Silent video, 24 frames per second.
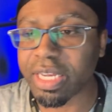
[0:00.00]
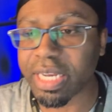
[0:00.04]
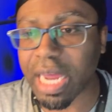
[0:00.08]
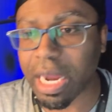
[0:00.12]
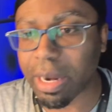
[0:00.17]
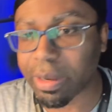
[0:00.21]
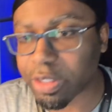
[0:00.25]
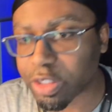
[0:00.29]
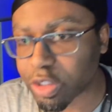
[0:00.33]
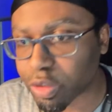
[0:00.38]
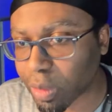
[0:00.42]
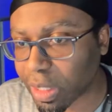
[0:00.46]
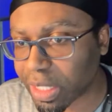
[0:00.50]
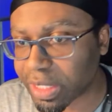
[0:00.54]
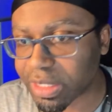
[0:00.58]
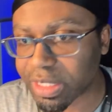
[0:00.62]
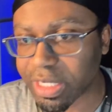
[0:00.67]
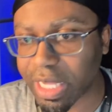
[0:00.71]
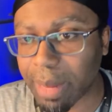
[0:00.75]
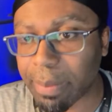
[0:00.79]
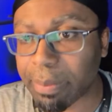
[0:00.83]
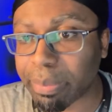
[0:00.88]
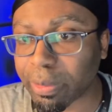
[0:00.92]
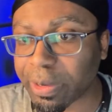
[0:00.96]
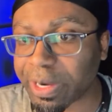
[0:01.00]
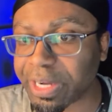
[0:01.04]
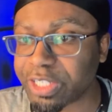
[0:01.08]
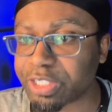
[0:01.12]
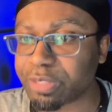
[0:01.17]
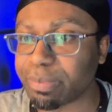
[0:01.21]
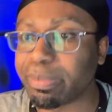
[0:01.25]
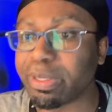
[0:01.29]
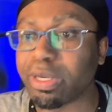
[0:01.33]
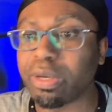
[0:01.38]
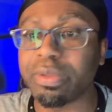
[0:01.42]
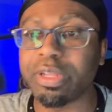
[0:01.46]
that trust, that
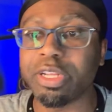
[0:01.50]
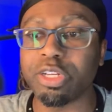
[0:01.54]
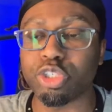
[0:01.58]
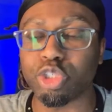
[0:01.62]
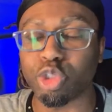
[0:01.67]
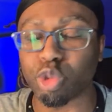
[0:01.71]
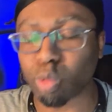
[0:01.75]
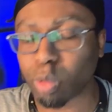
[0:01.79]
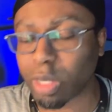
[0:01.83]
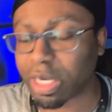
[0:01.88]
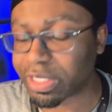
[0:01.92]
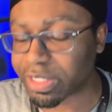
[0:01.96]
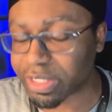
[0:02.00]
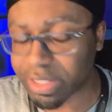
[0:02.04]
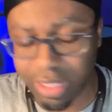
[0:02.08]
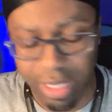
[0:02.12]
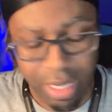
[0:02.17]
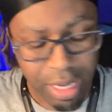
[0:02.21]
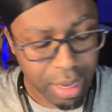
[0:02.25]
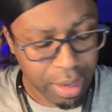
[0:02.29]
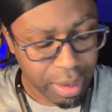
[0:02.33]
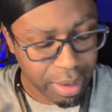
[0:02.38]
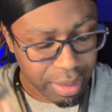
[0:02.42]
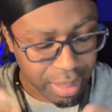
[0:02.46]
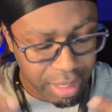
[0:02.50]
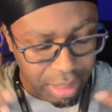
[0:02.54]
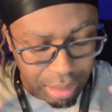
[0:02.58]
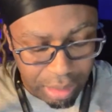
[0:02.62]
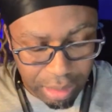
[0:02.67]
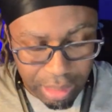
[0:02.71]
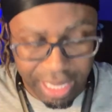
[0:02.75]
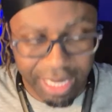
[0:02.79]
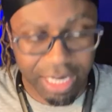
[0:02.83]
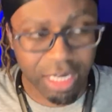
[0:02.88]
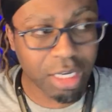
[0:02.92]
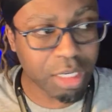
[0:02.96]
bridge, building trust,
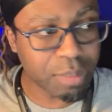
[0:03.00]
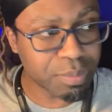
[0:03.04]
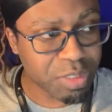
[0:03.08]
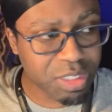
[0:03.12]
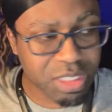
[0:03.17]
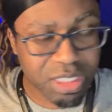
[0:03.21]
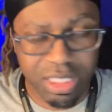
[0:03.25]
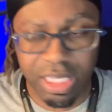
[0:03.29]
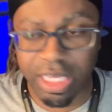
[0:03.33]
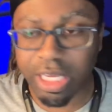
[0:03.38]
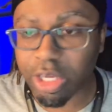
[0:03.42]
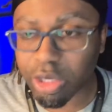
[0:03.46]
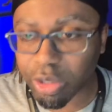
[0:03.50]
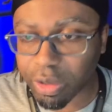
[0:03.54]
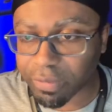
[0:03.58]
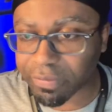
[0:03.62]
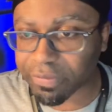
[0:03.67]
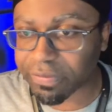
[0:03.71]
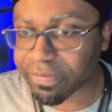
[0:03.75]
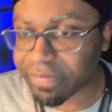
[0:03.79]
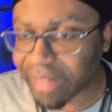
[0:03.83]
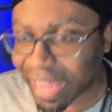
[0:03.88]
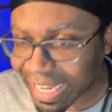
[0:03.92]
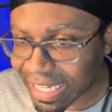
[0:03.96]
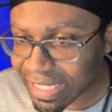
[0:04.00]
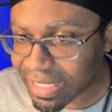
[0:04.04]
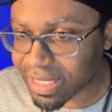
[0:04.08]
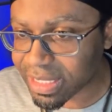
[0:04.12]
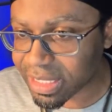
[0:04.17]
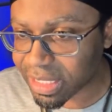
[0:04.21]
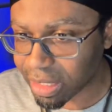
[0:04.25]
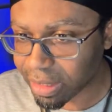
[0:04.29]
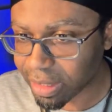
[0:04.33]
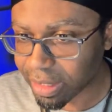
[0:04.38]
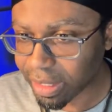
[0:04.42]
letting them see your face